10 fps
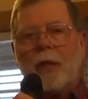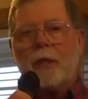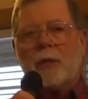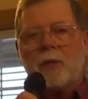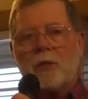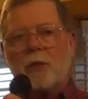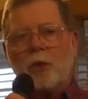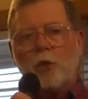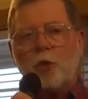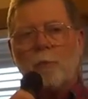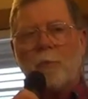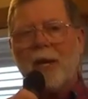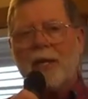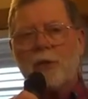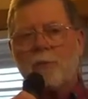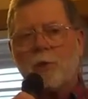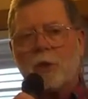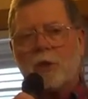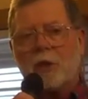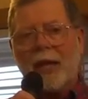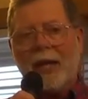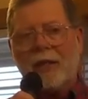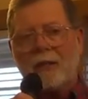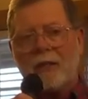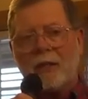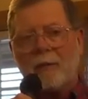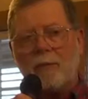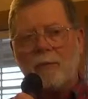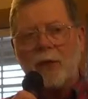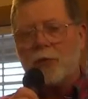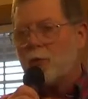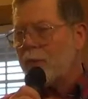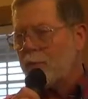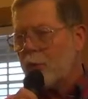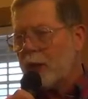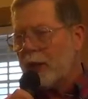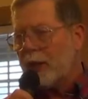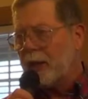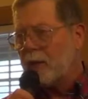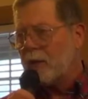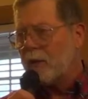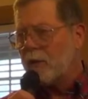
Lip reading: you can buy his books at Deseret Book and